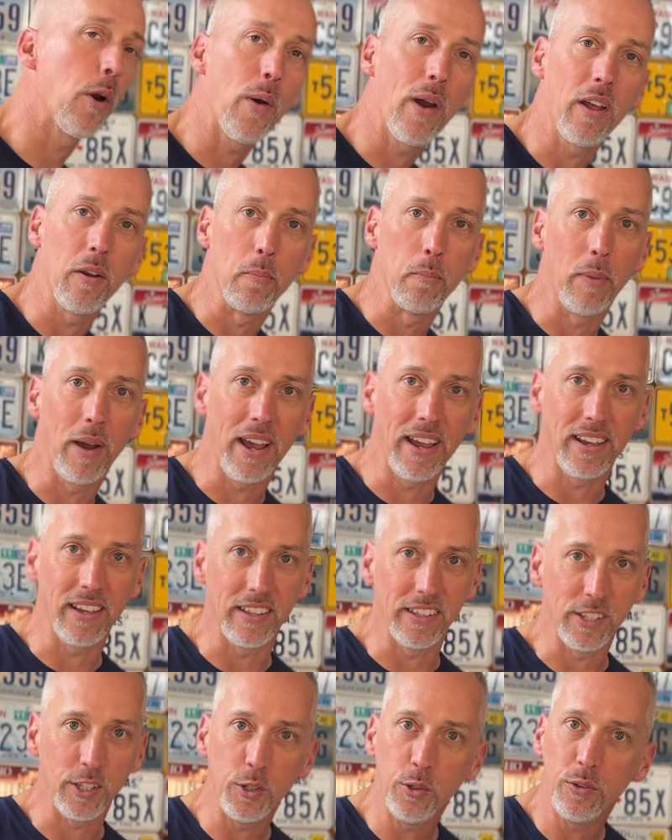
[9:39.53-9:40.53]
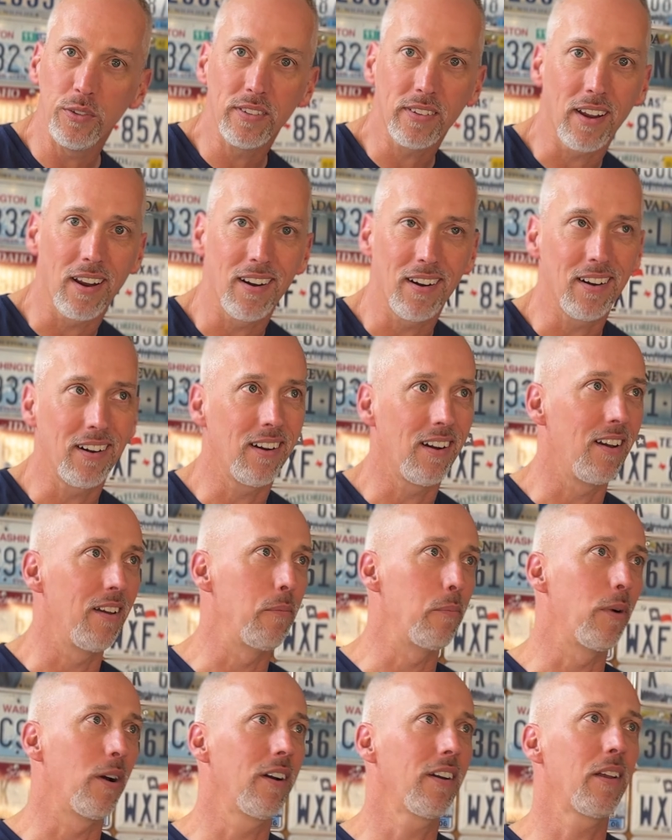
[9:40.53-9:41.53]
out and buy a used car on
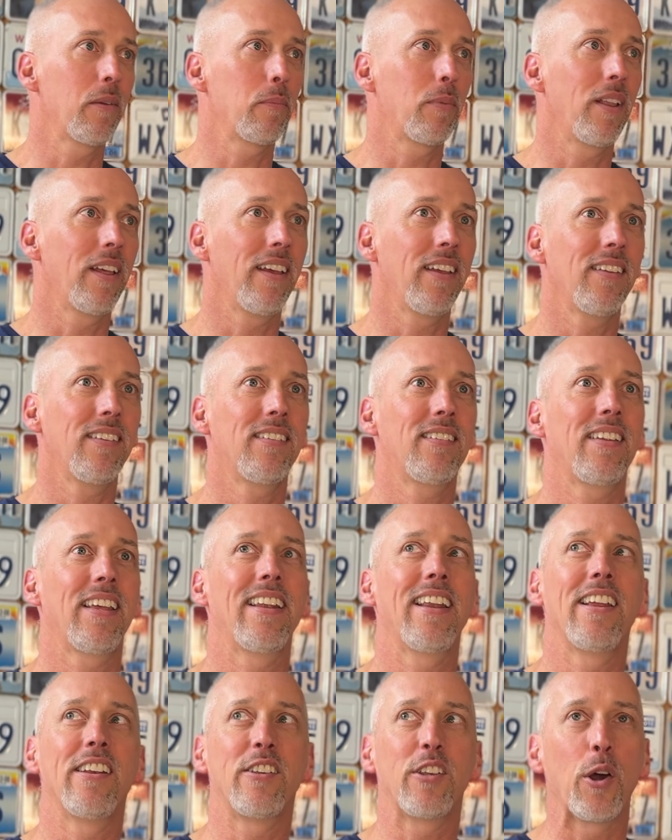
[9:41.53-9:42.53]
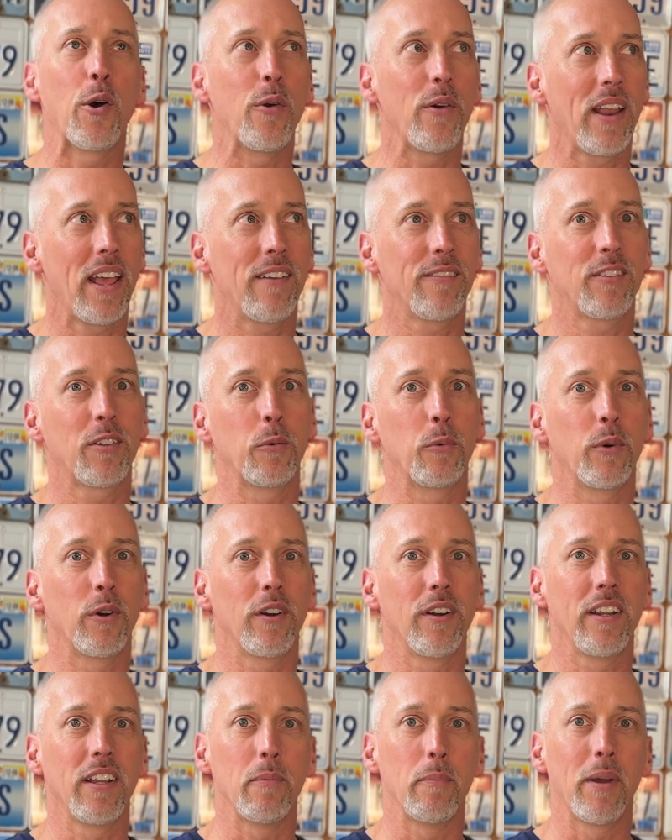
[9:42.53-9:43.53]
Marketplace, and I don't have to
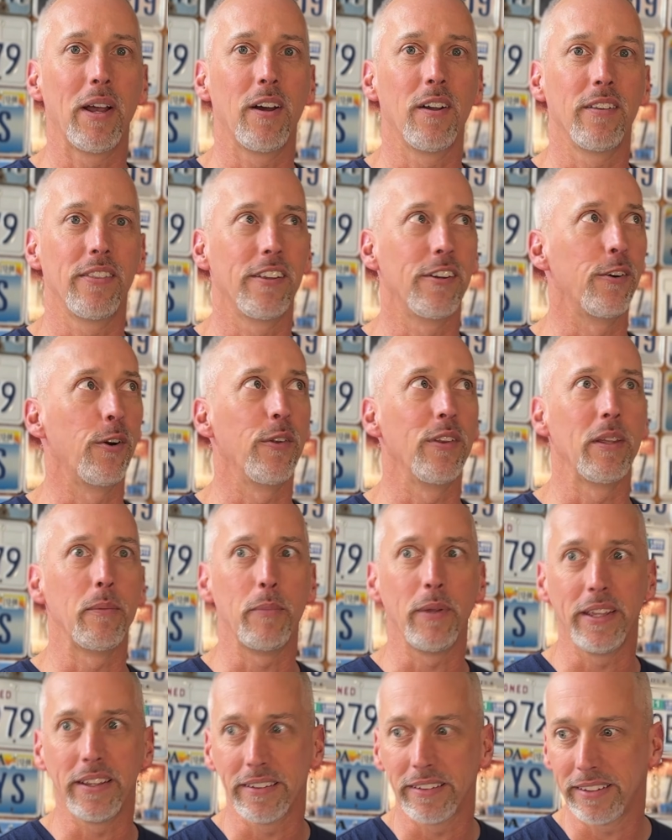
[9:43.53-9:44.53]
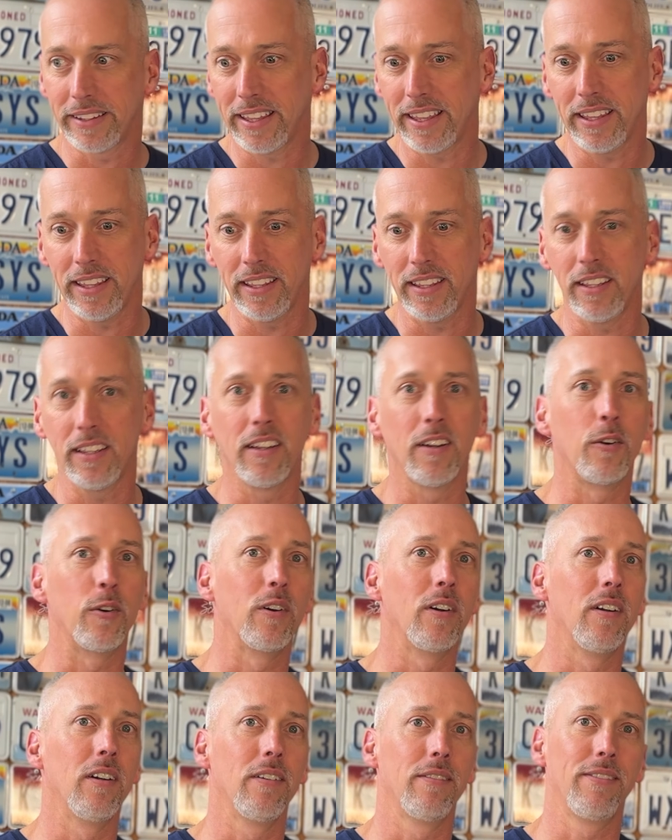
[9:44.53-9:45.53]
worry about there only being a key
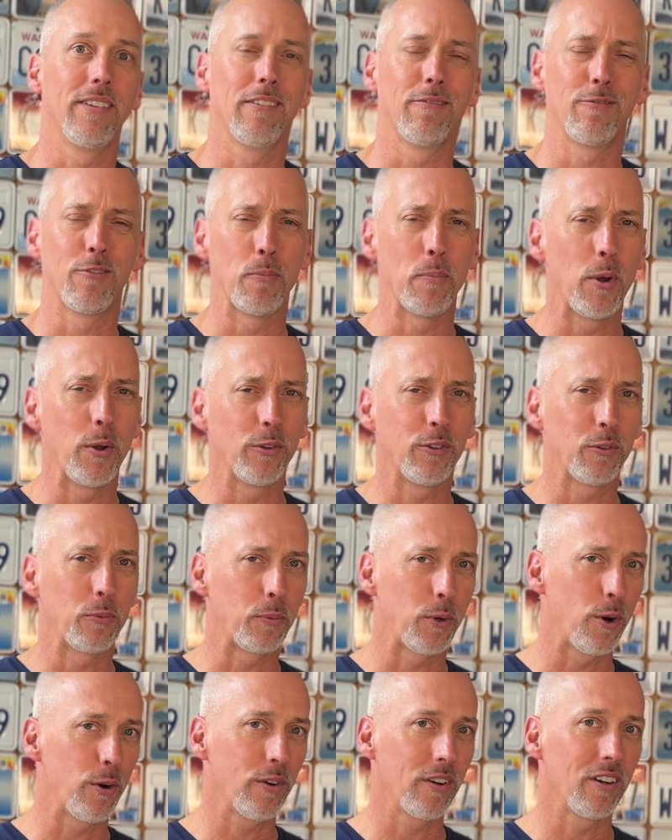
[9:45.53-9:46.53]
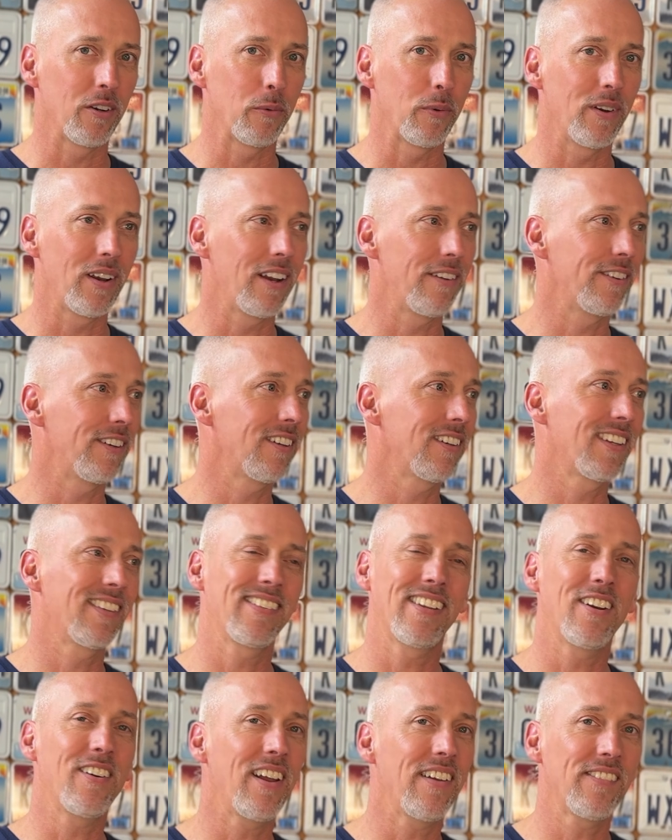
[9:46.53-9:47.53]
or remotes are broken or whatever, because I
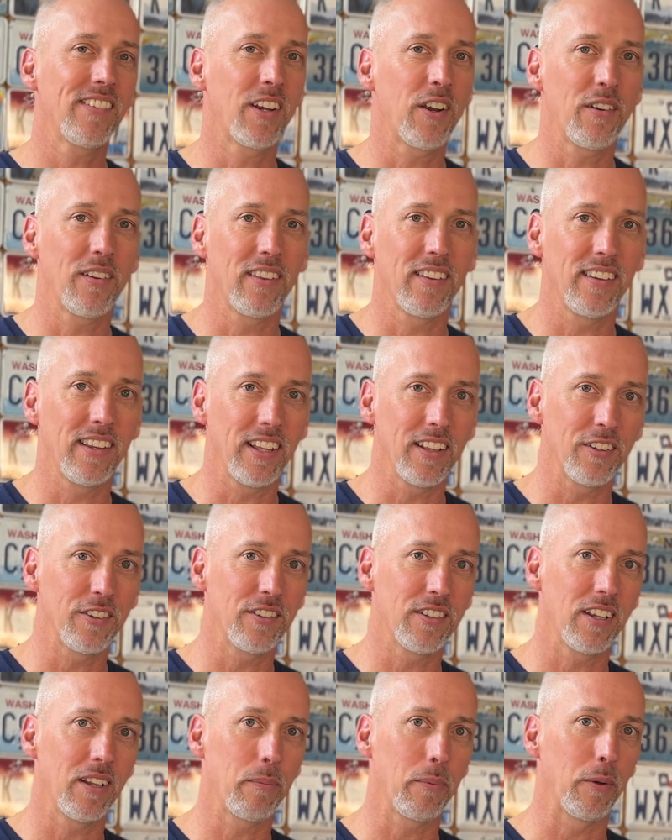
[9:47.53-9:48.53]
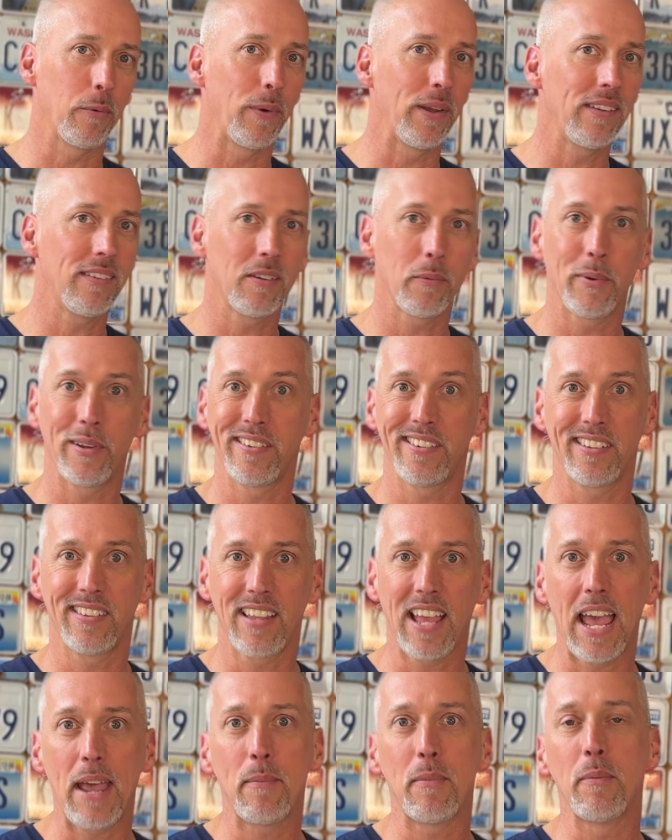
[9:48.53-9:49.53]
don't have to go to the dealership and waste a bunch of
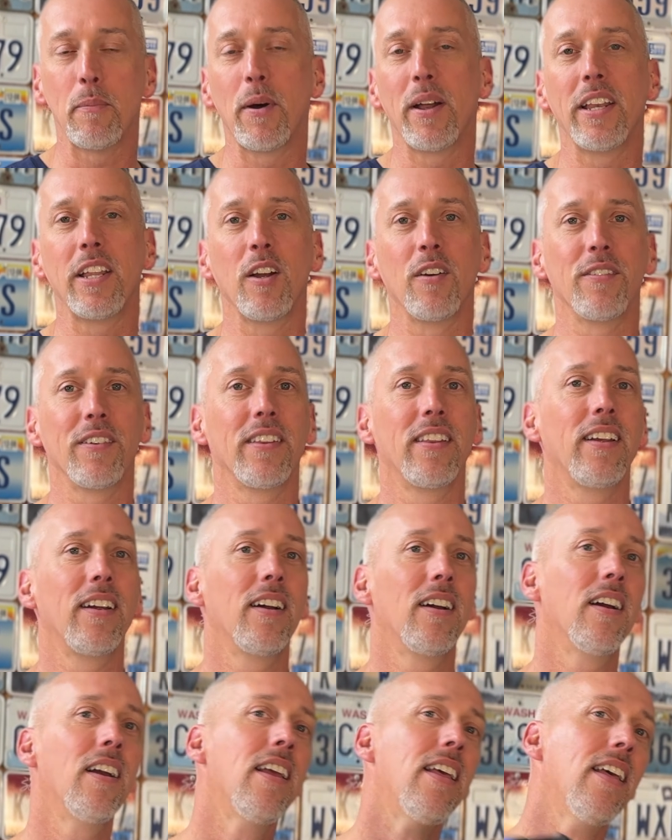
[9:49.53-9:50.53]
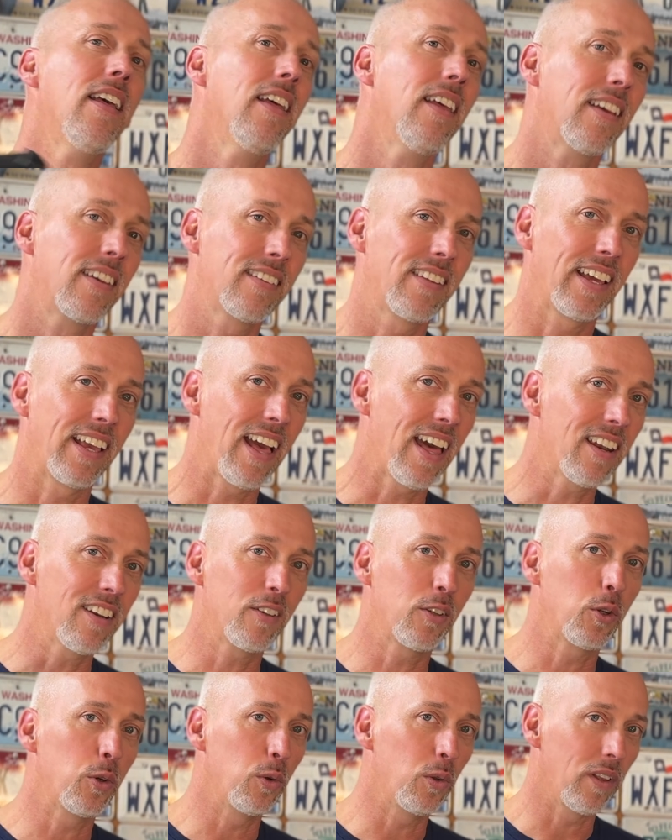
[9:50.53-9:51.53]
time and money over there, because I got a
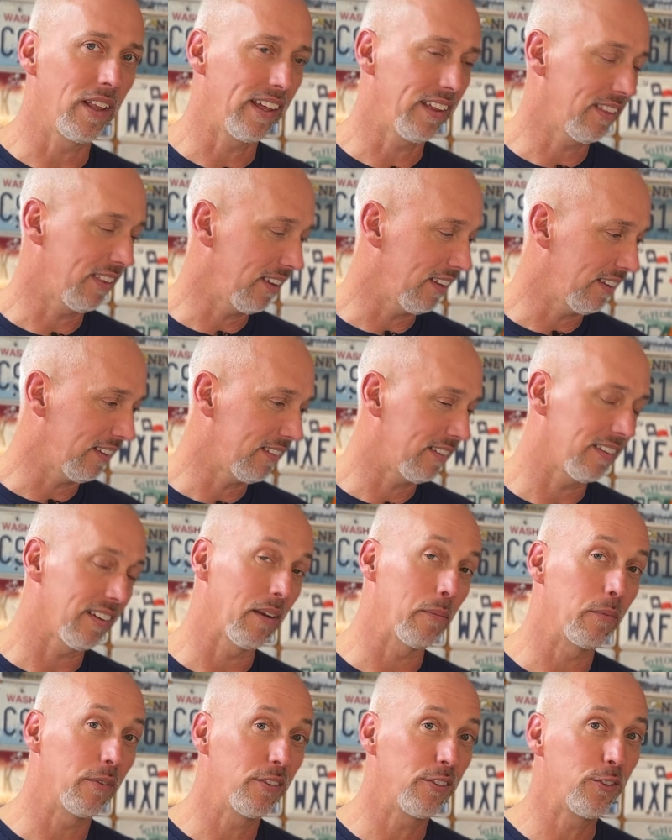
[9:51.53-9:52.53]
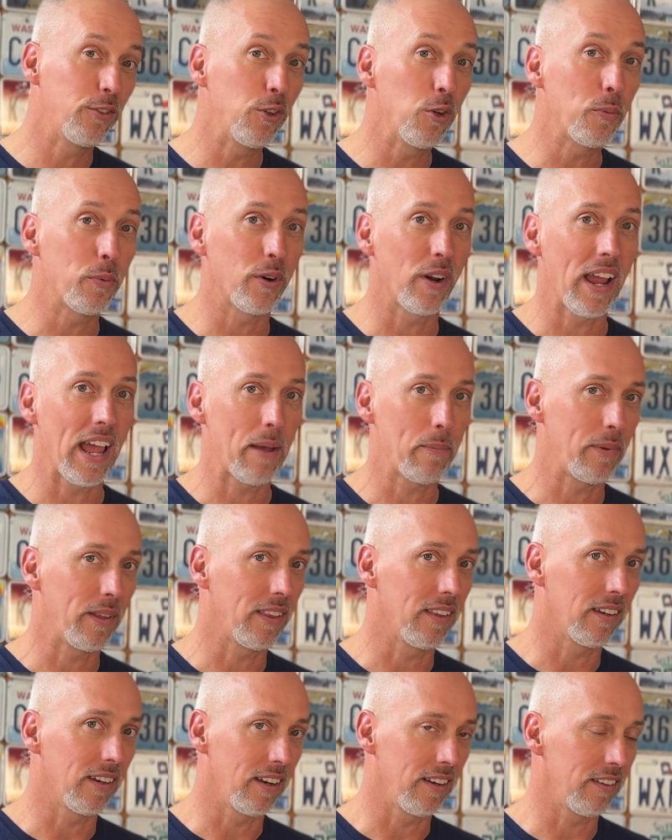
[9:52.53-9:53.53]
tool like this and I'm super happy
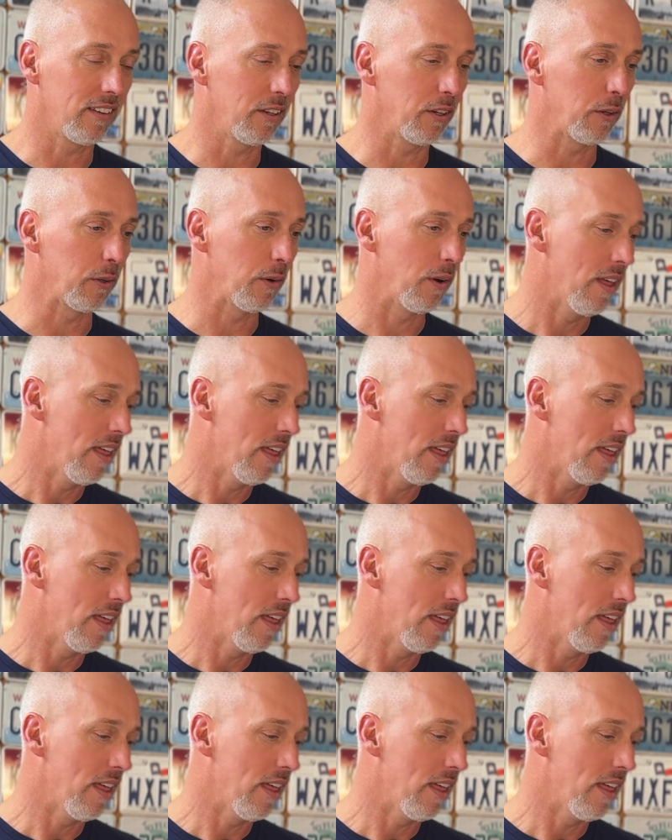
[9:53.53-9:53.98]
that I do.